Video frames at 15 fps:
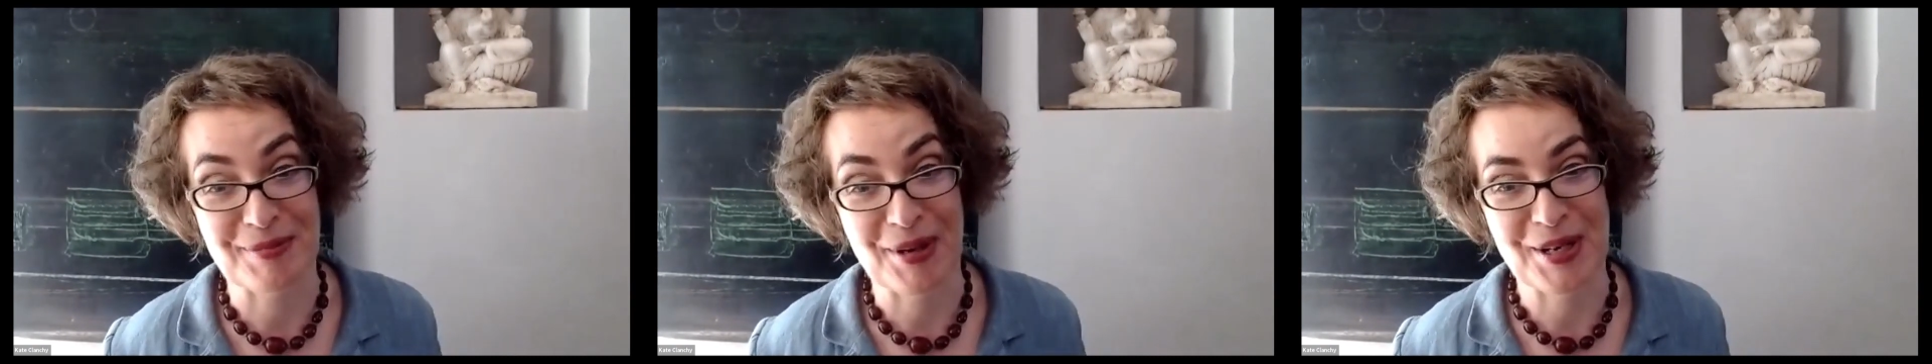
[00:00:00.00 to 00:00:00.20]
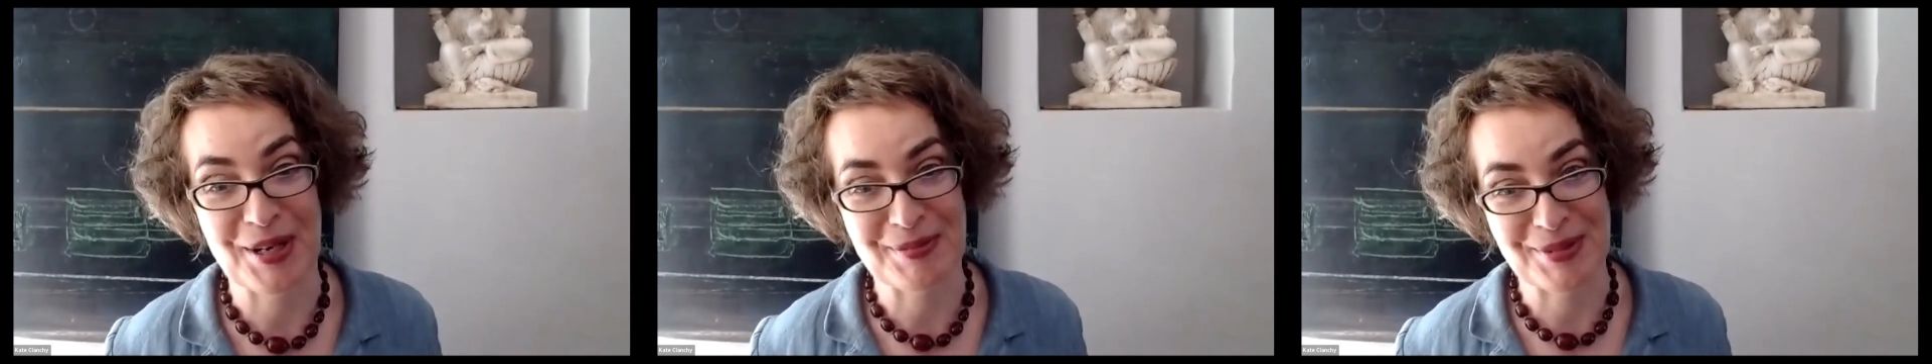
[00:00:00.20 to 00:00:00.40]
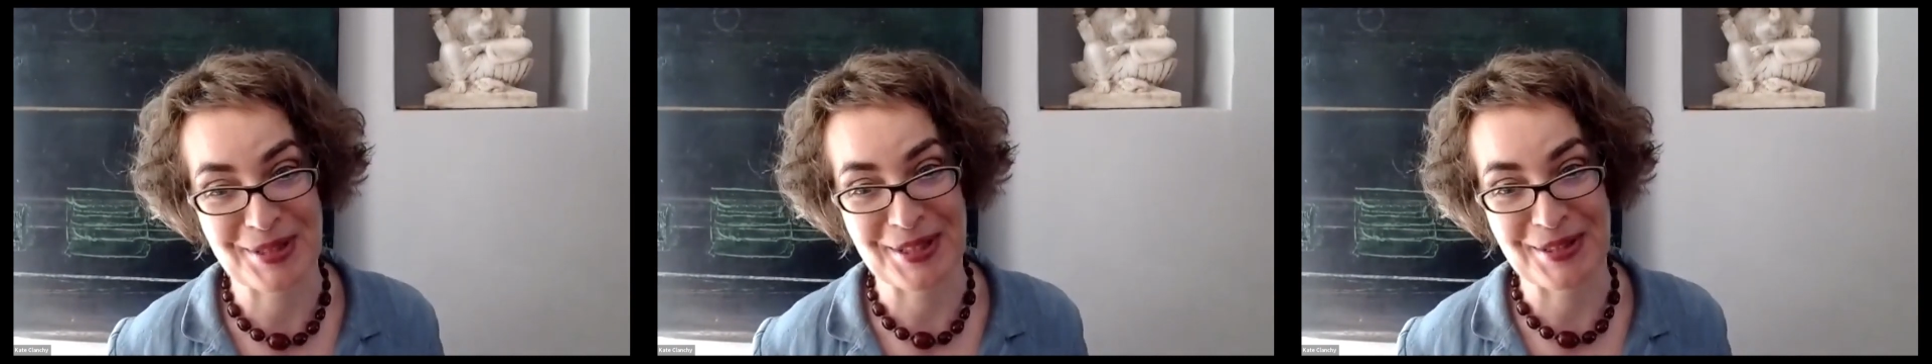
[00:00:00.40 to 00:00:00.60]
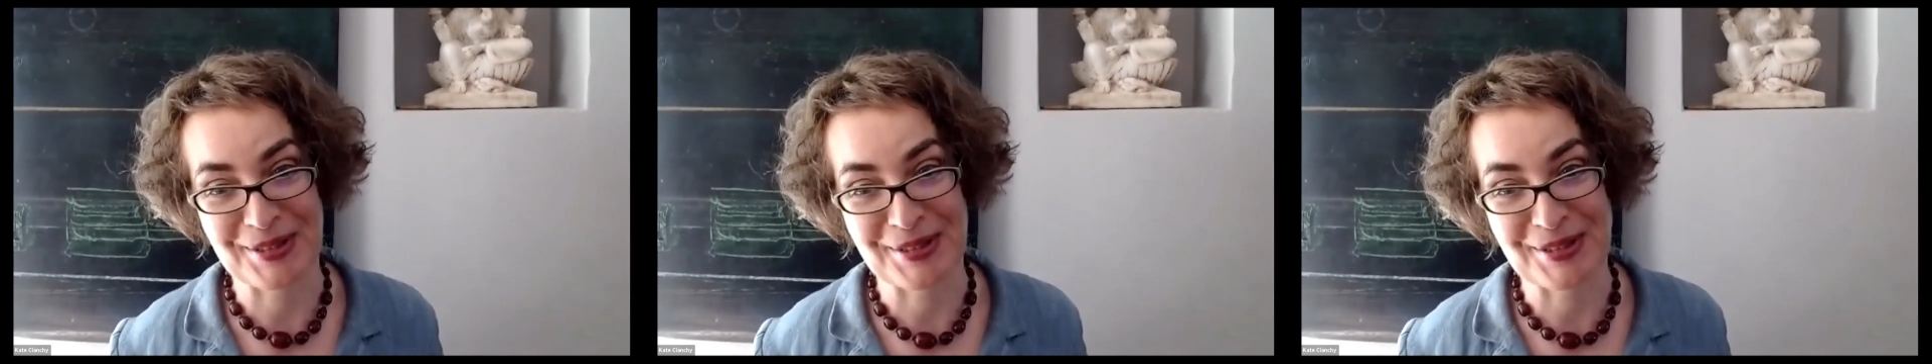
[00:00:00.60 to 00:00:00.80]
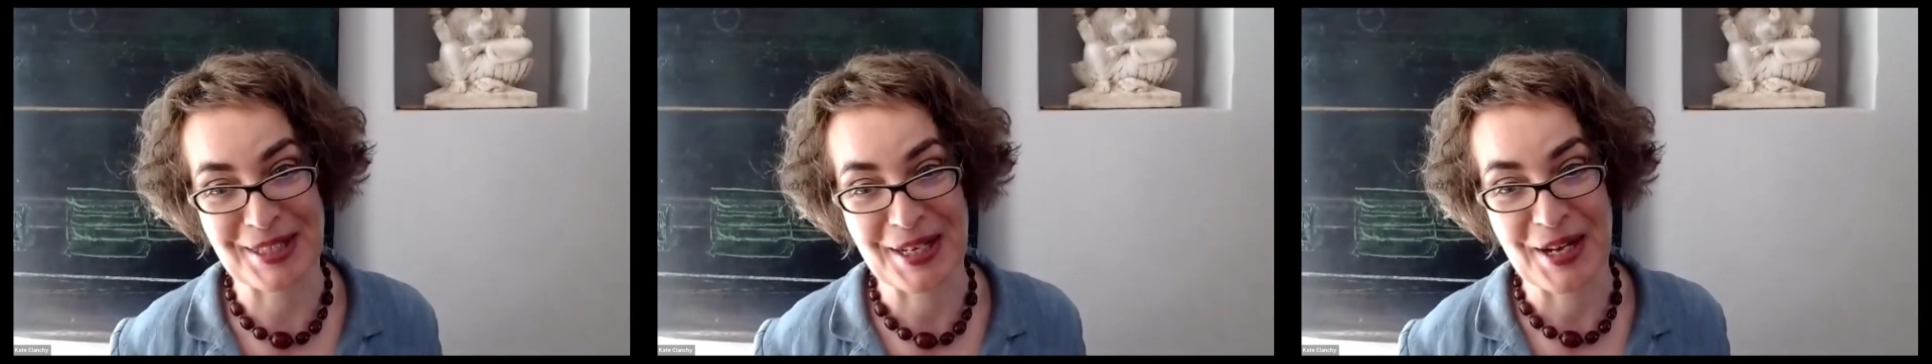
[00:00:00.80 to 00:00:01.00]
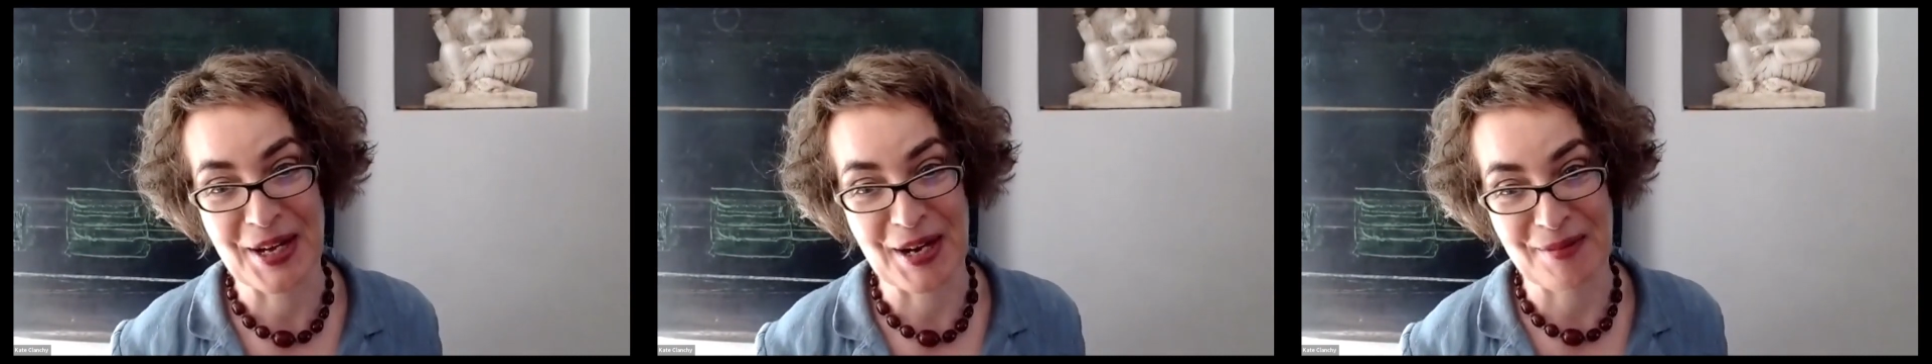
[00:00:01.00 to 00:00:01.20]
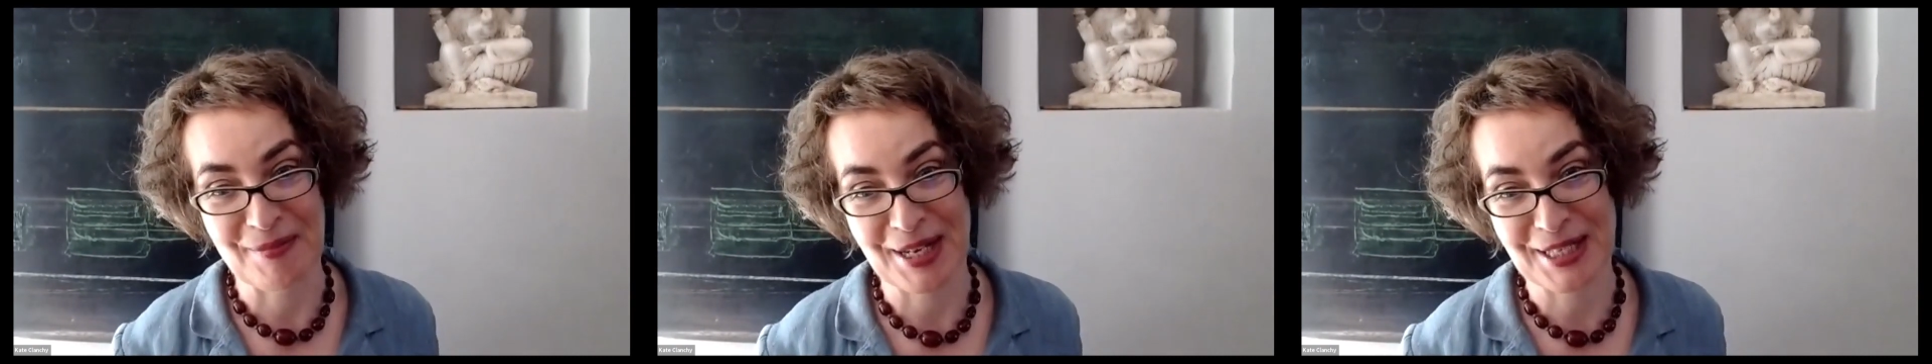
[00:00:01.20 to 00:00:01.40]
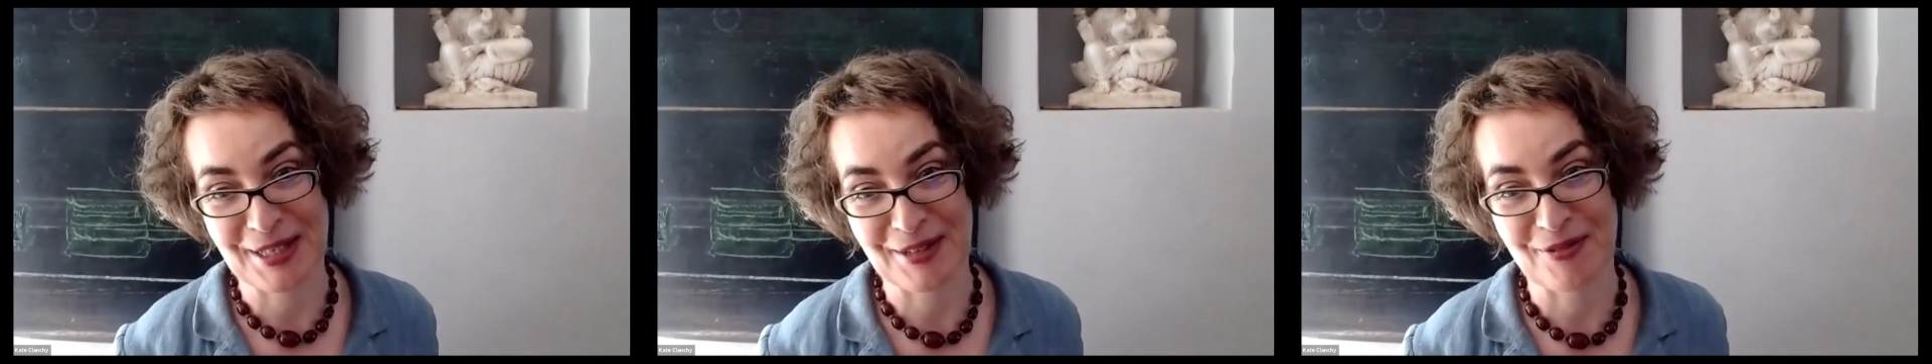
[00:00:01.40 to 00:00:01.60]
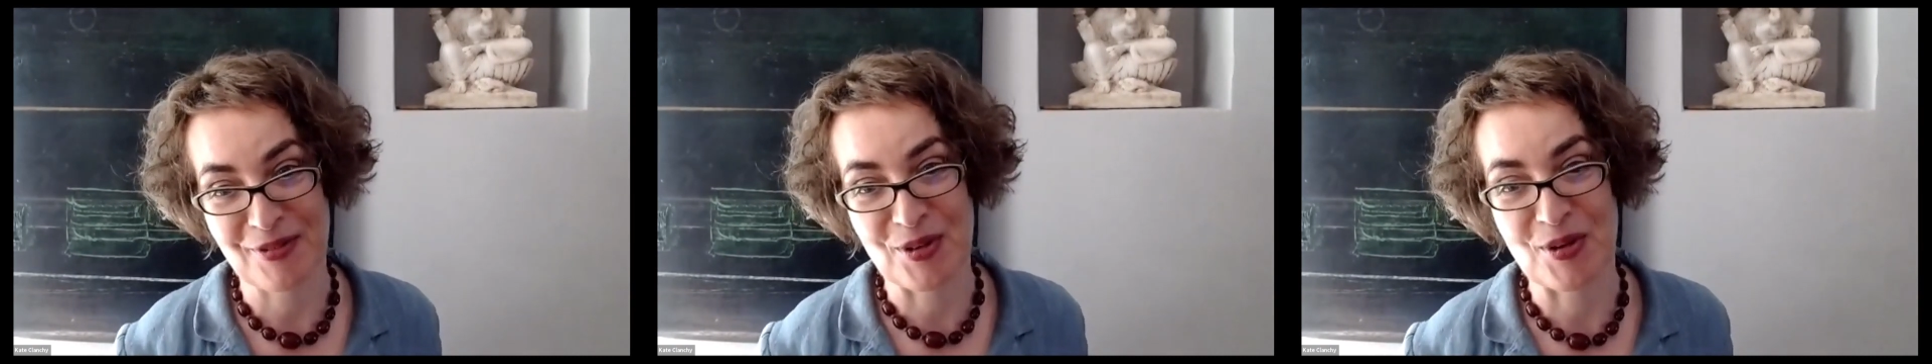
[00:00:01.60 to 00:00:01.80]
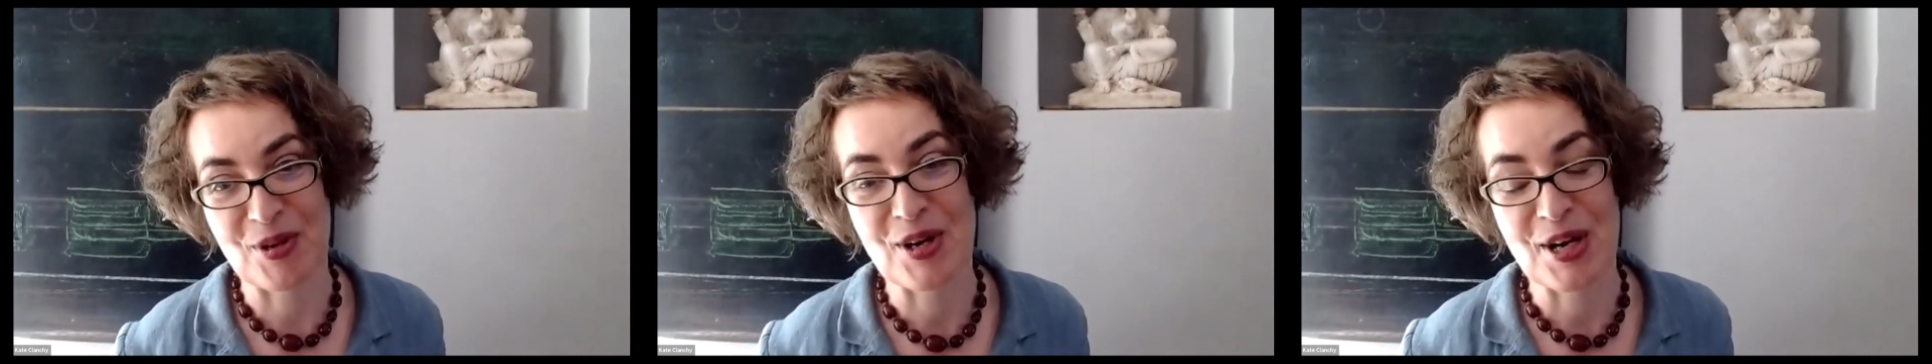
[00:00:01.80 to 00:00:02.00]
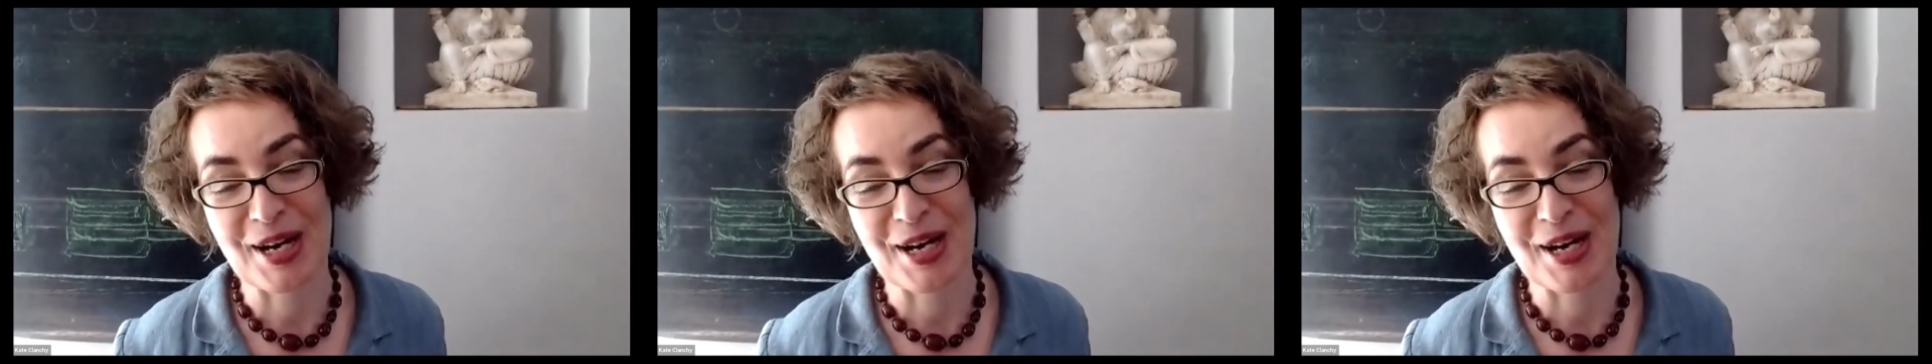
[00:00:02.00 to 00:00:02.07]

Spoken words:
Poems use a metaphor